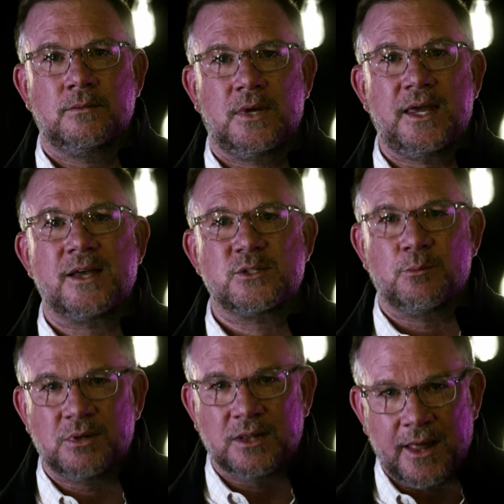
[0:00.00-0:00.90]
He has a
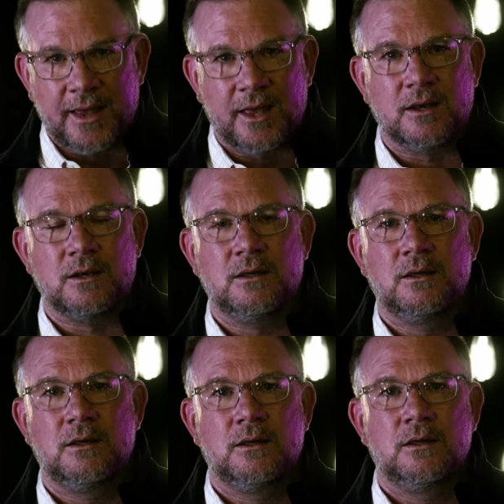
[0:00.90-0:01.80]
plan
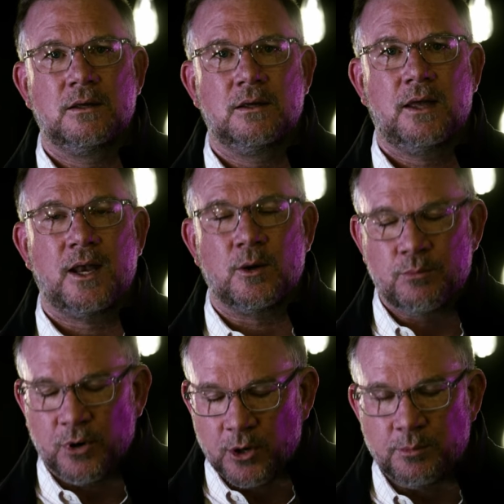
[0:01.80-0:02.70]
and
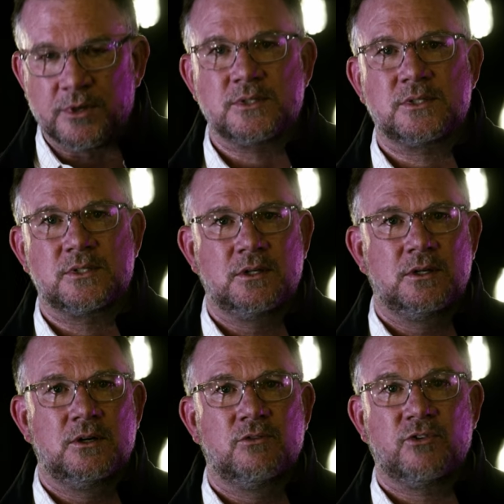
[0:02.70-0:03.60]
a purpose
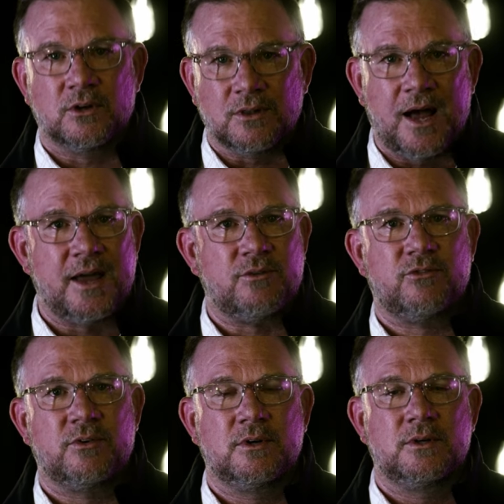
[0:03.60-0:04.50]
for your life.